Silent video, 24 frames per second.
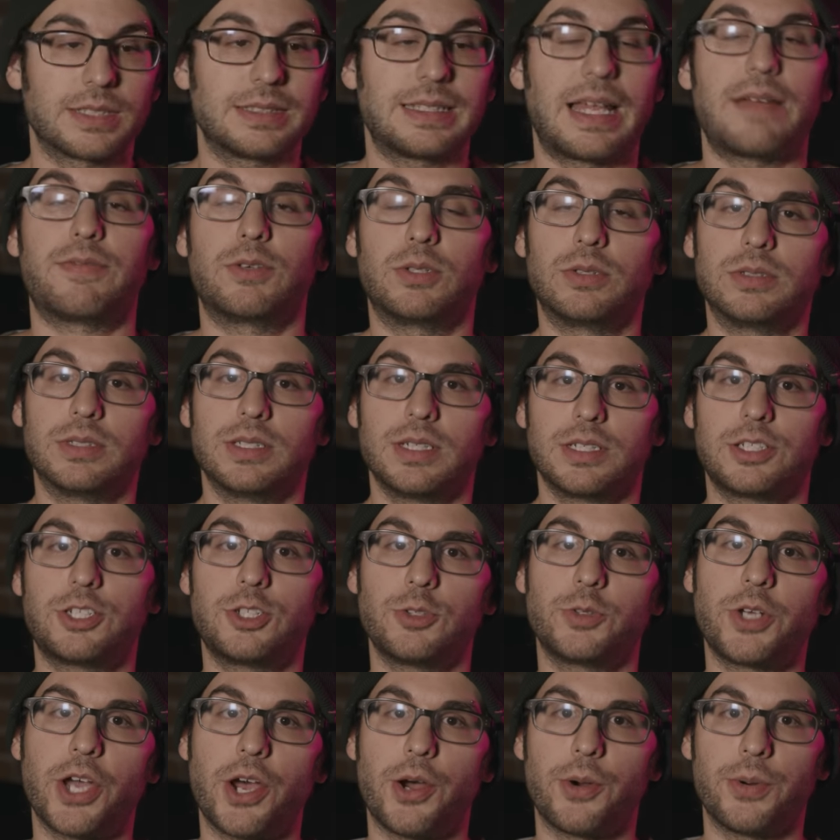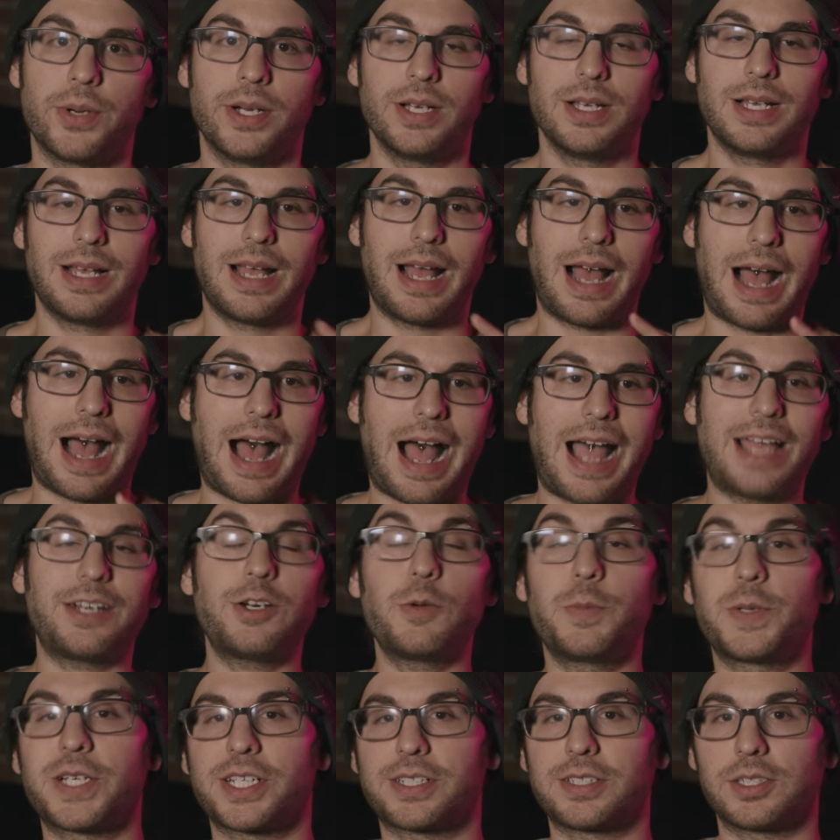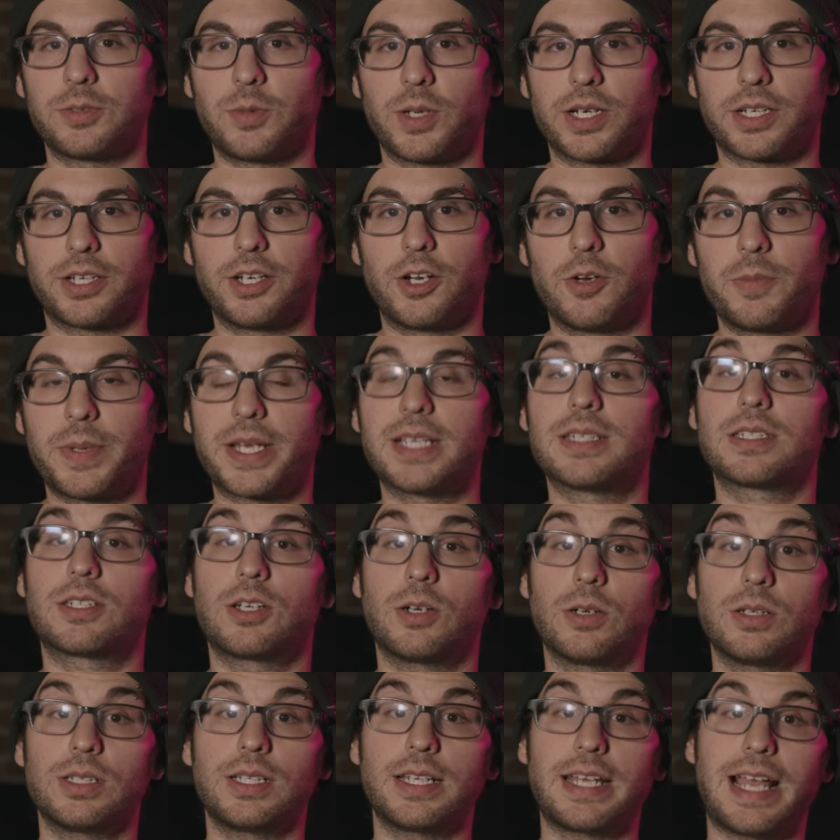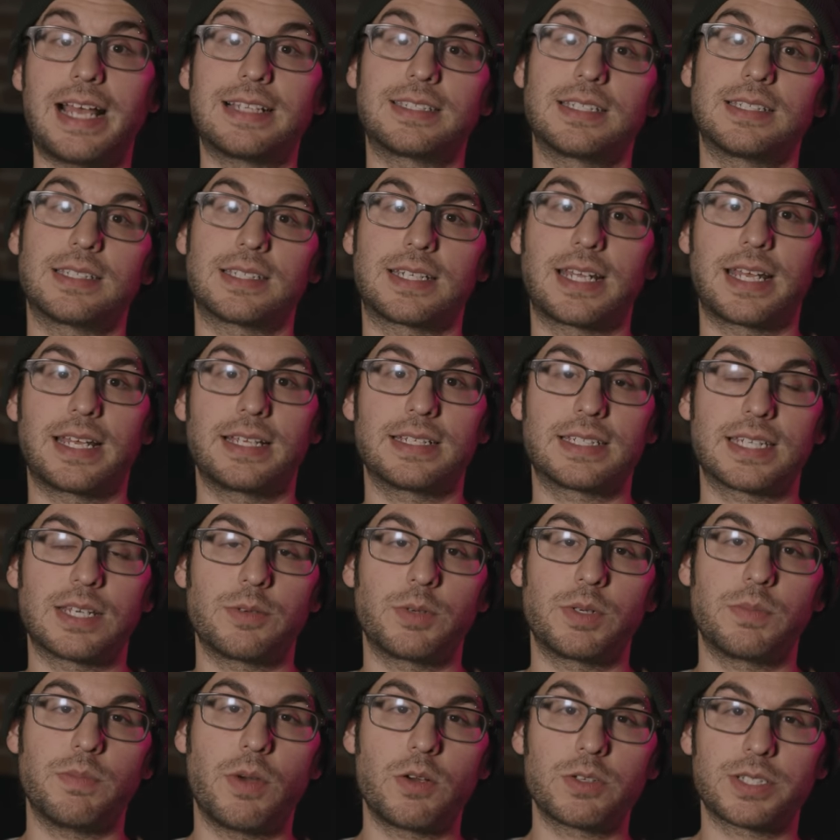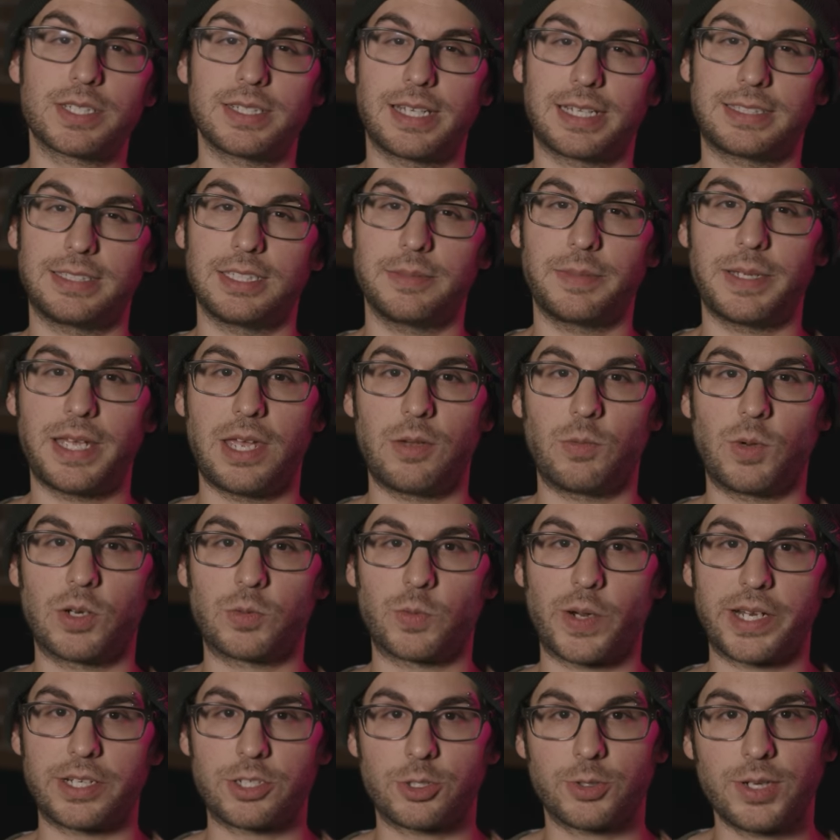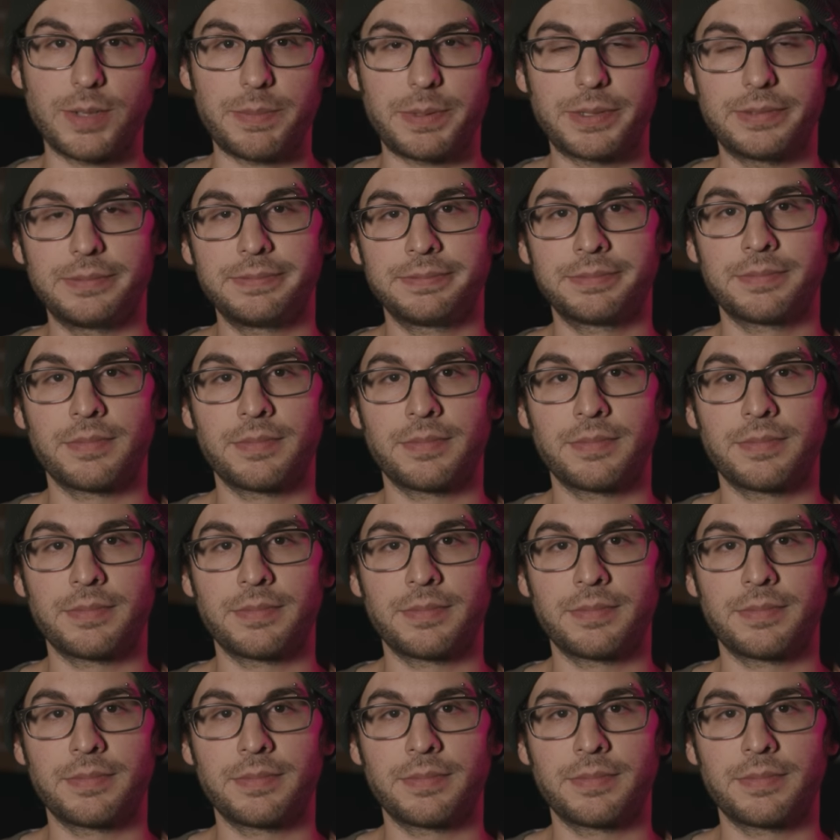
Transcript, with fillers: level to go. I don't particularly want to go because currently, as it stands, it would most likely be a one-way trip.